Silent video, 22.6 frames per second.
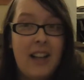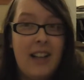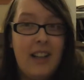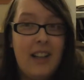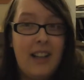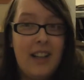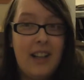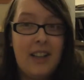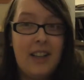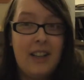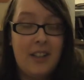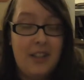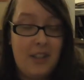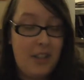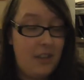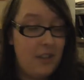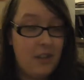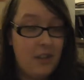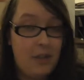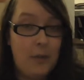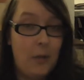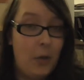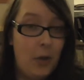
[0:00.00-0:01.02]
I could
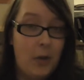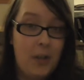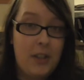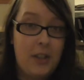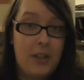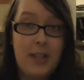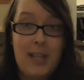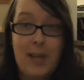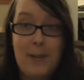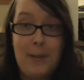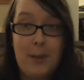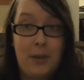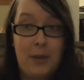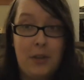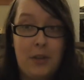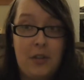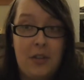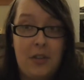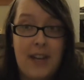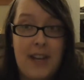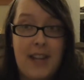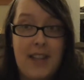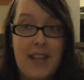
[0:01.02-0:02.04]
have just fallen asleep on the
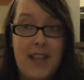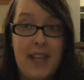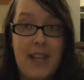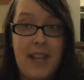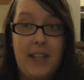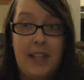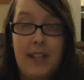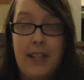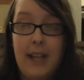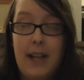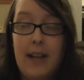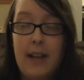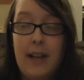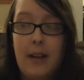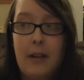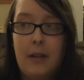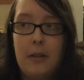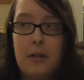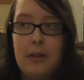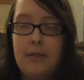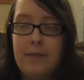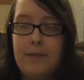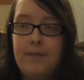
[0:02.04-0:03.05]
train then and
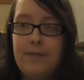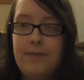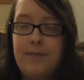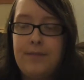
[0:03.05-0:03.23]
now.